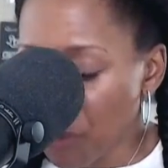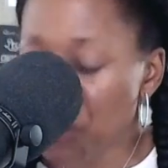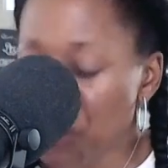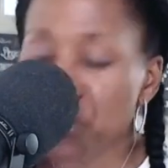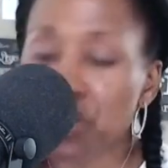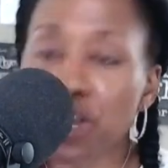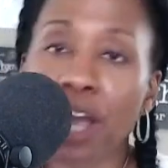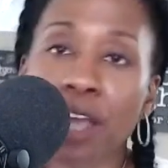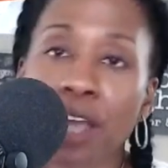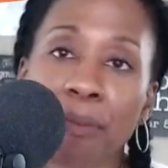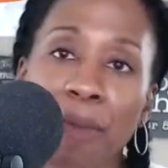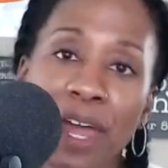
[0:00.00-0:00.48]
We
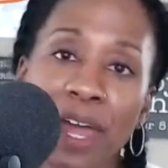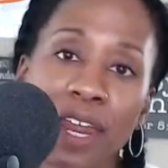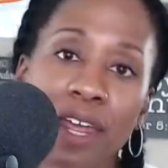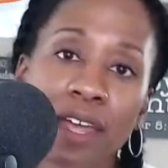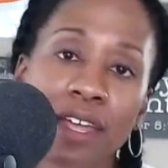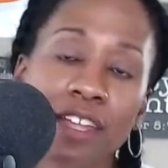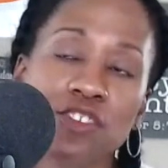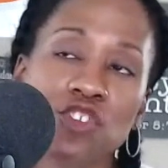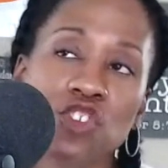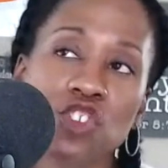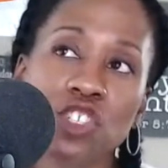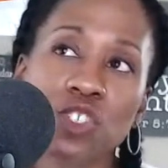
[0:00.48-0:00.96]
were talking about
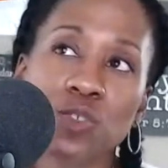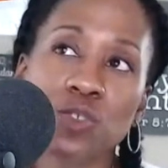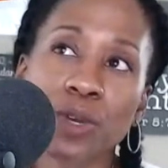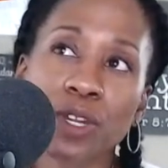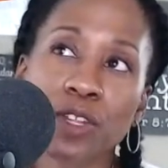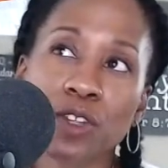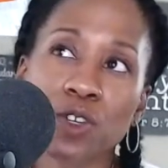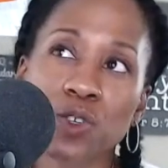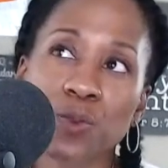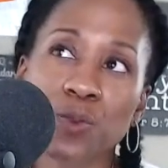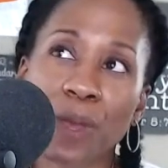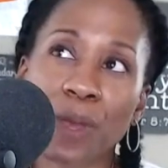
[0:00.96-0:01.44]
it, and she's
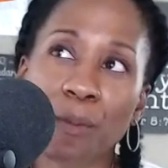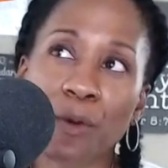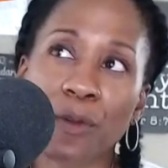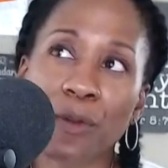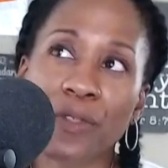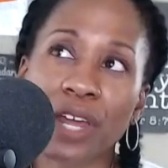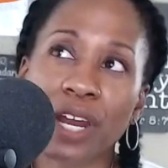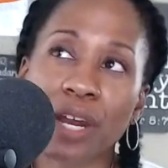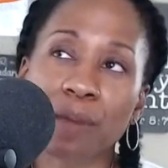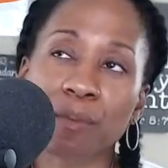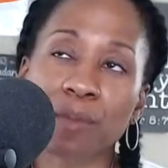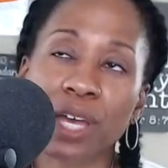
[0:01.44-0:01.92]
one of those
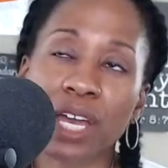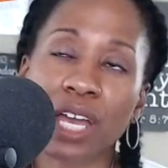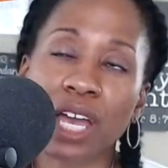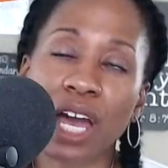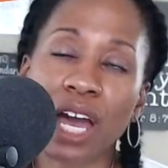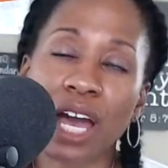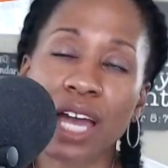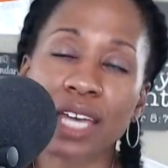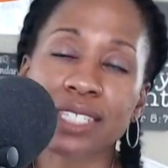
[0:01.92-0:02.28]
people that I'm like,